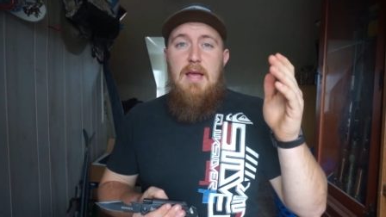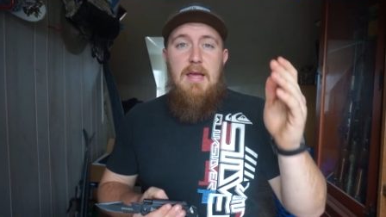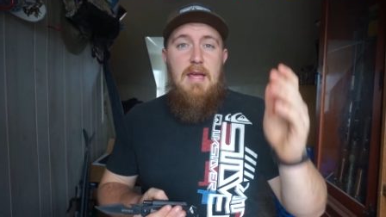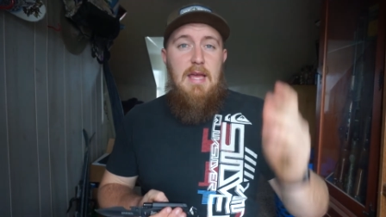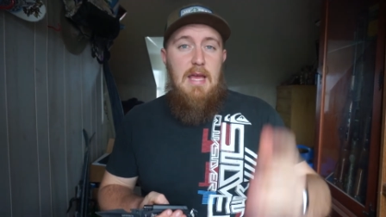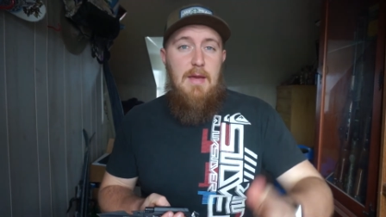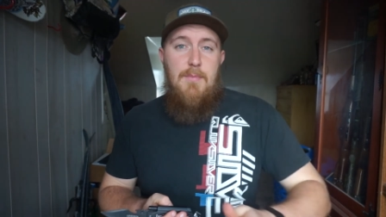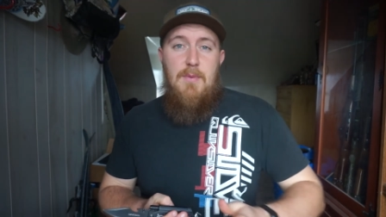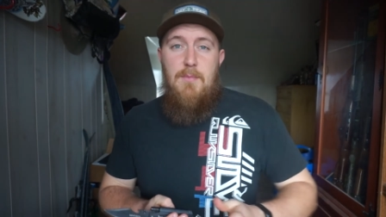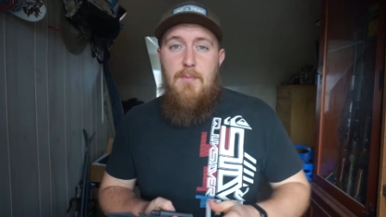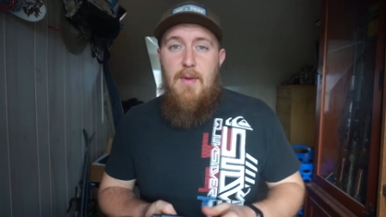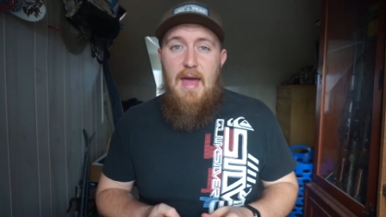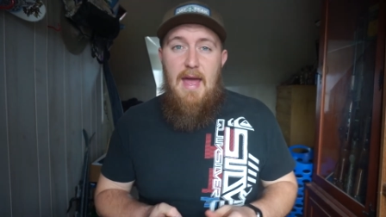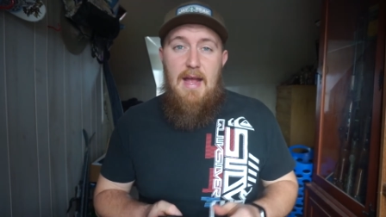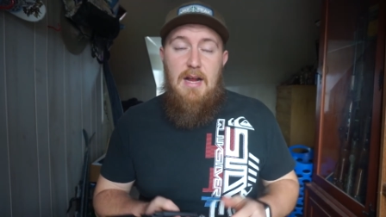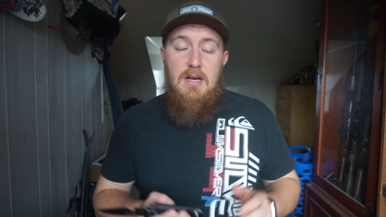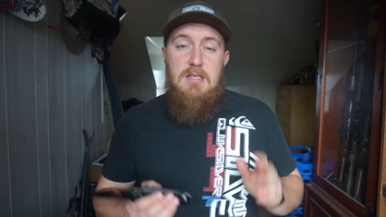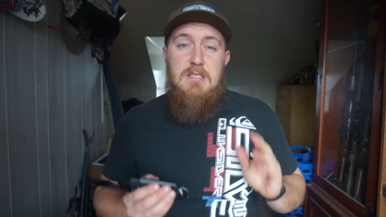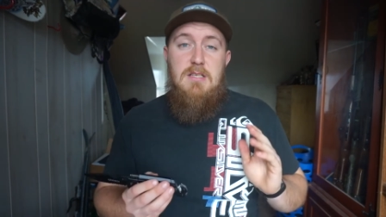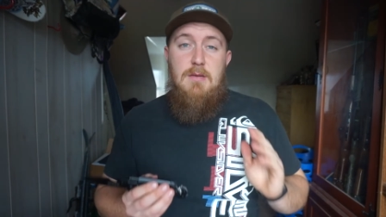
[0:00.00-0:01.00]
camping
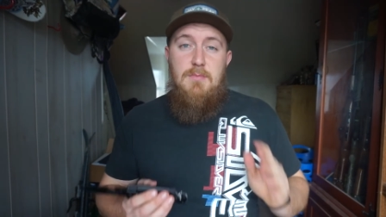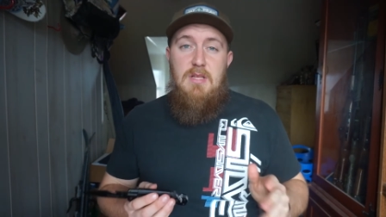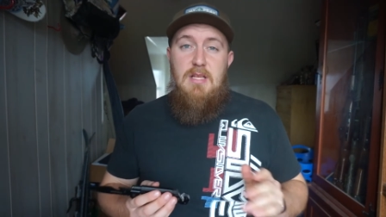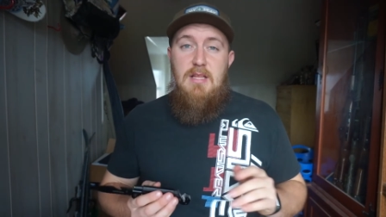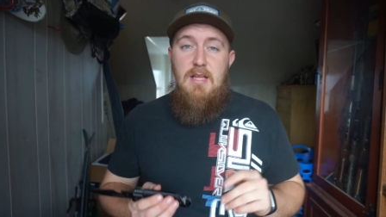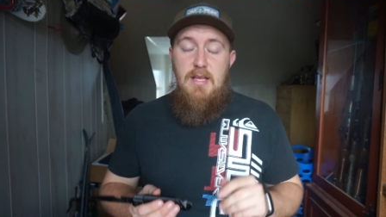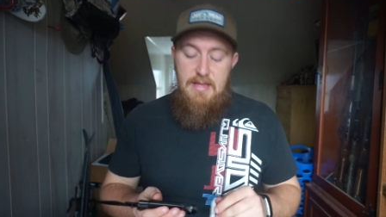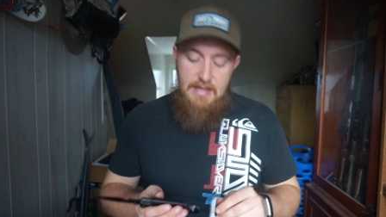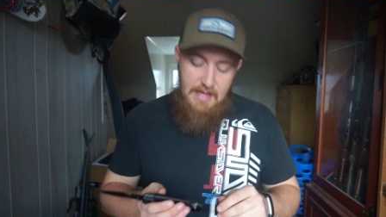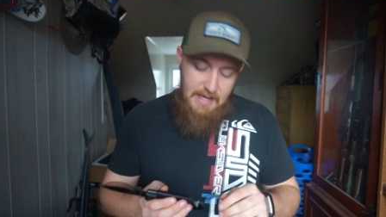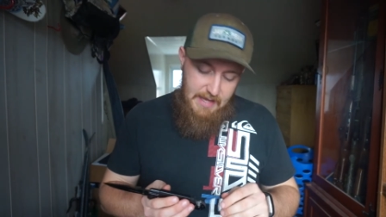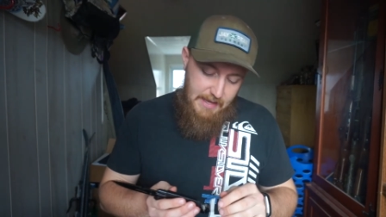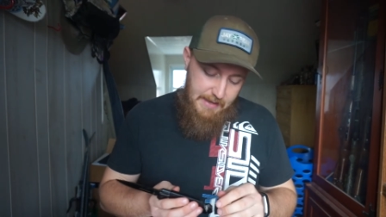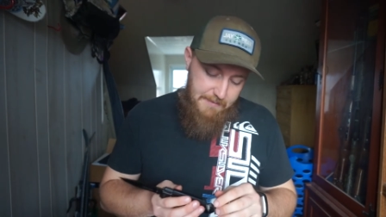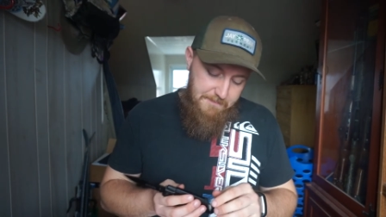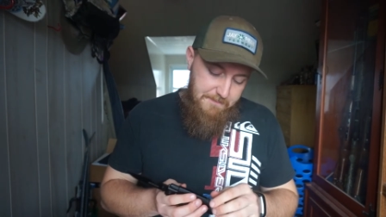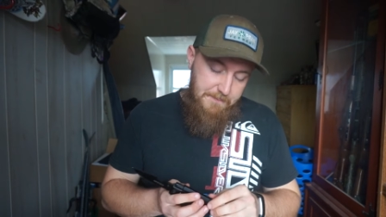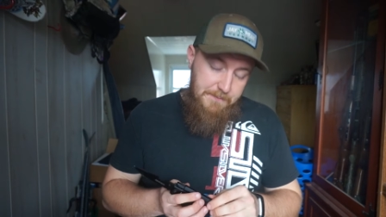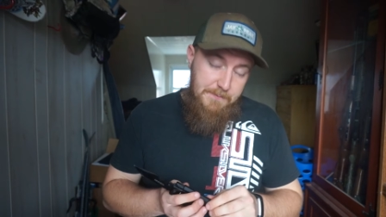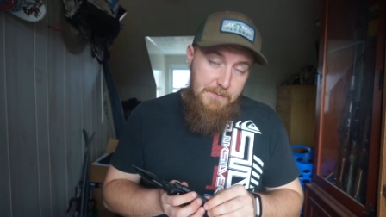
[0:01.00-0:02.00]
bag or something like
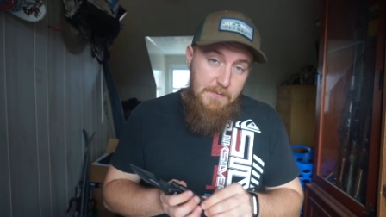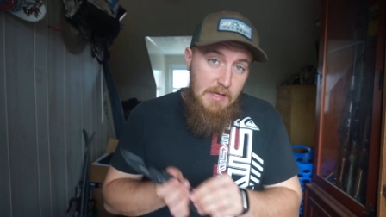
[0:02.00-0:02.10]
that